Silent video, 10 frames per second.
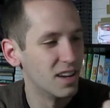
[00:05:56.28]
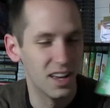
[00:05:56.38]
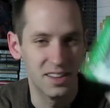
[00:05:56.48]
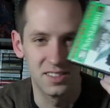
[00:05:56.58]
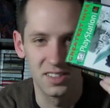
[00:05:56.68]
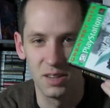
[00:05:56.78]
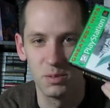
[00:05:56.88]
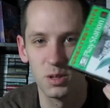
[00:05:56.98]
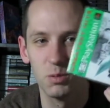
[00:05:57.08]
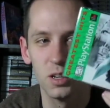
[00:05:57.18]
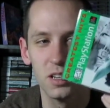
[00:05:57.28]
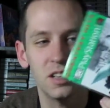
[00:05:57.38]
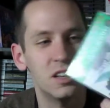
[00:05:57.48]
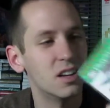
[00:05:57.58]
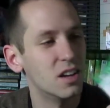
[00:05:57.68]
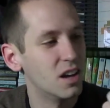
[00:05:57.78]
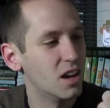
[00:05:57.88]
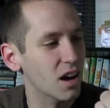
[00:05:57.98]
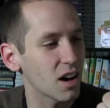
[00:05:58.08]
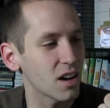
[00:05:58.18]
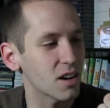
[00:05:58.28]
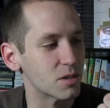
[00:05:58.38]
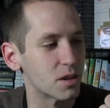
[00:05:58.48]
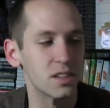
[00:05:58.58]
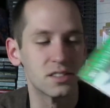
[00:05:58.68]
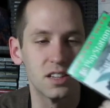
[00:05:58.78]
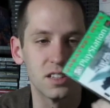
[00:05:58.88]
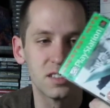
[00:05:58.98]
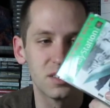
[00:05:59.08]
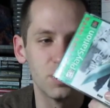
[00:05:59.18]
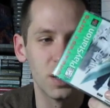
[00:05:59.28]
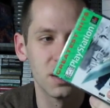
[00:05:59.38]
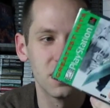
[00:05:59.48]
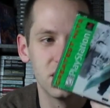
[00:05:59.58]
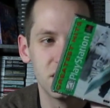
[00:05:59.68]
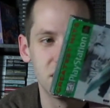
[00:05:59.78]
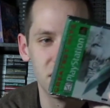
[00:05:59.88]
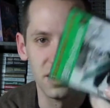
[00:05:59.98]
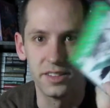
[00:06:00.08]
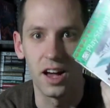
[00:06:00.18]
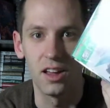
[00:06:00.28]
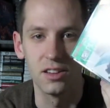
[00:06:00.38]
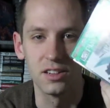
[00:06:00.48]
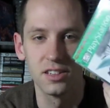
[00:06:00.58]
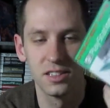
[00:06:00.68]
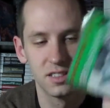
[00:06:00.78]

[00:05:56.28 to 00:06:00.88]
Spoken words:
at the same Goodwill. Greatest hits, but $1.